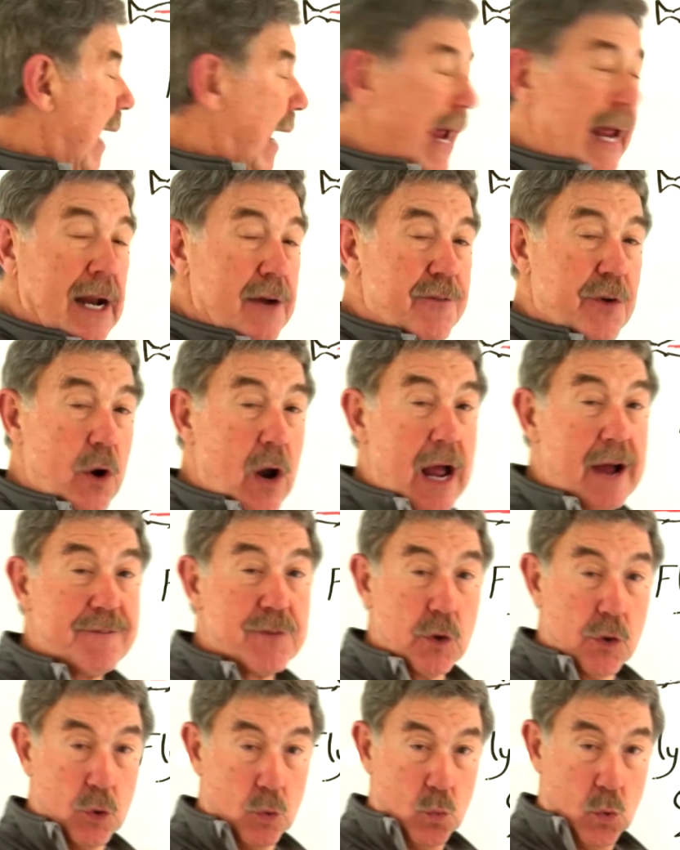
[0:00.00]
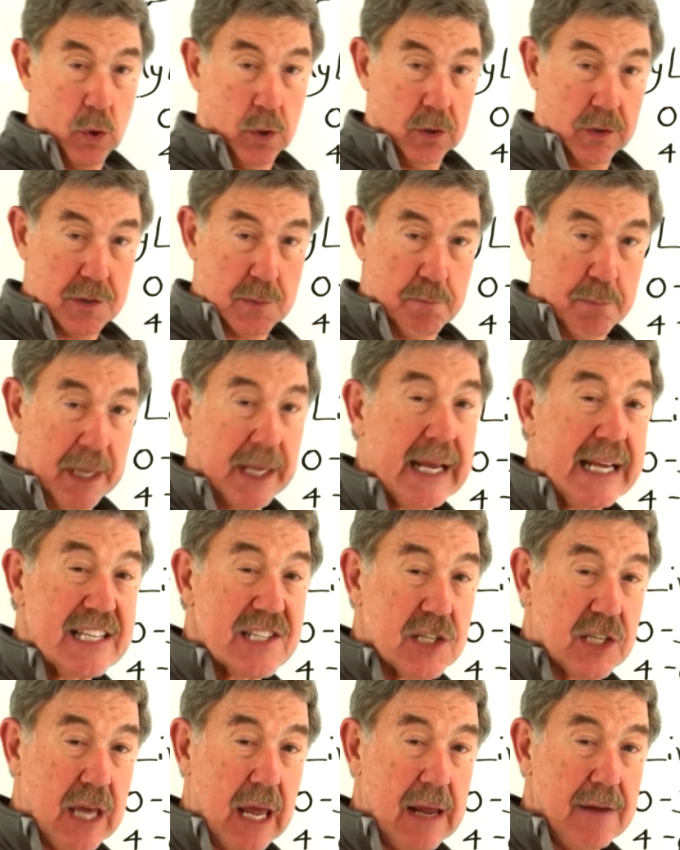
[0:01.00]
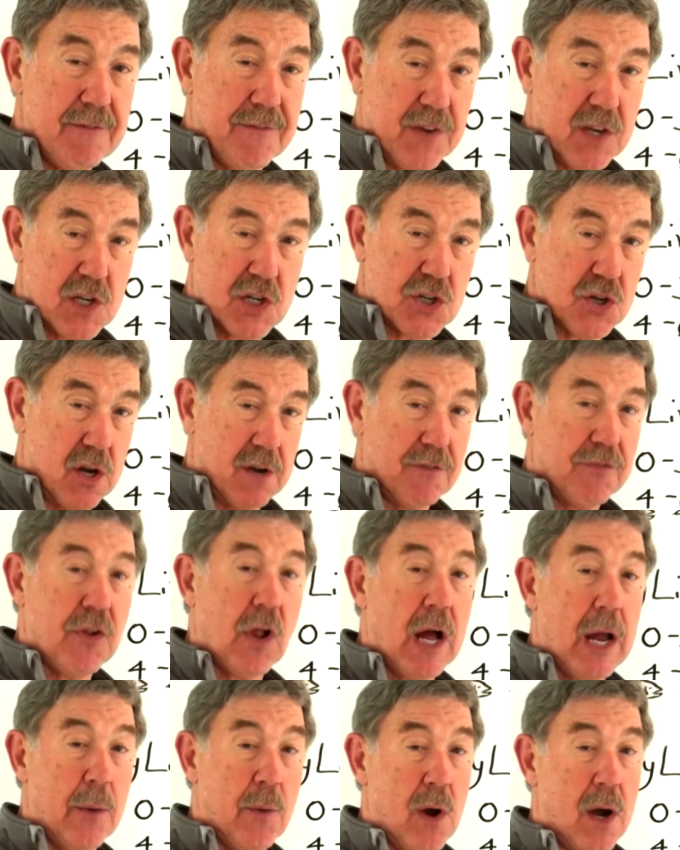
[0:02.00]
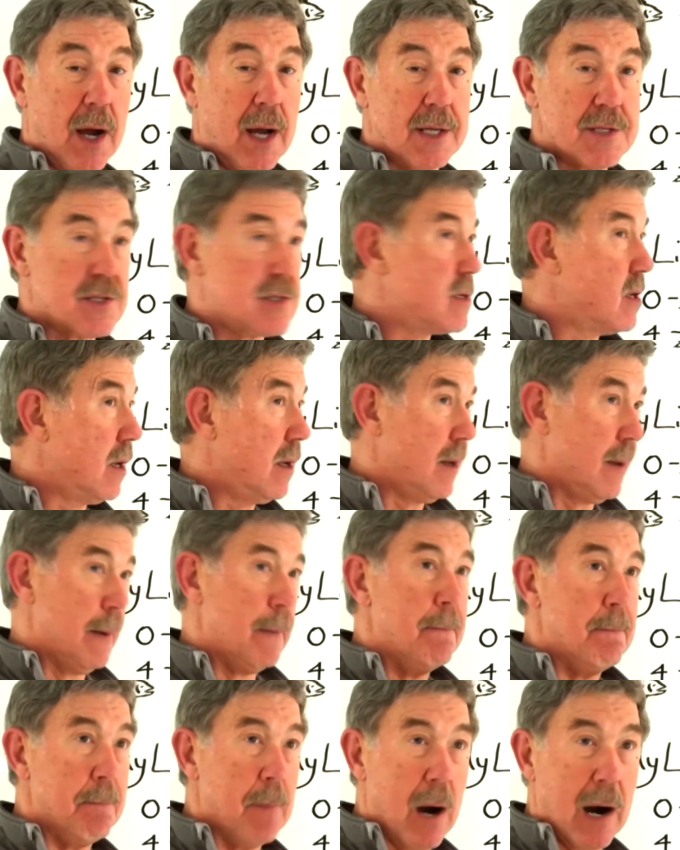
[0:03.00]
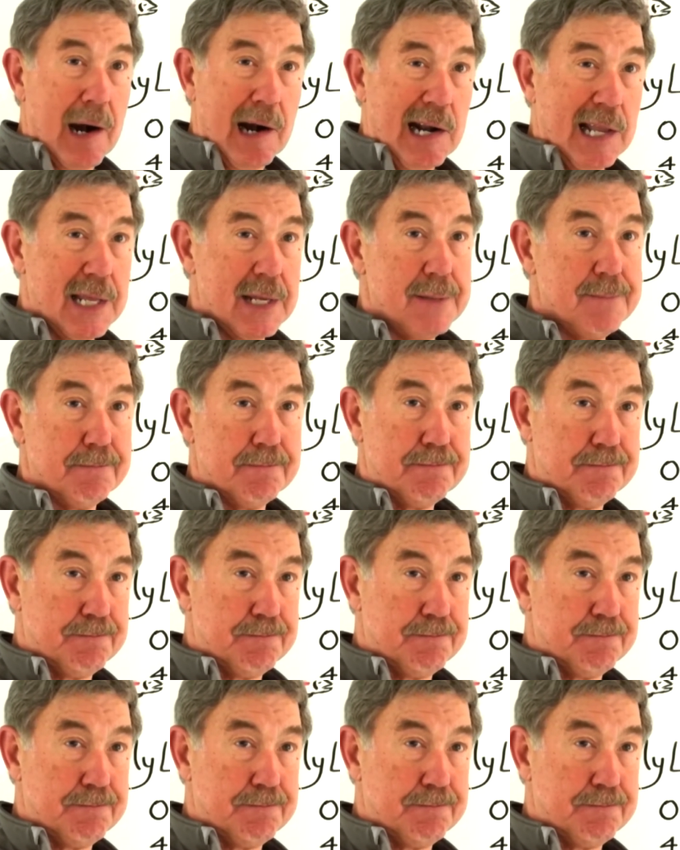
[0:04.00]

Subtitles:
And if you're after the world's biggest game fish on fly rods, marlin,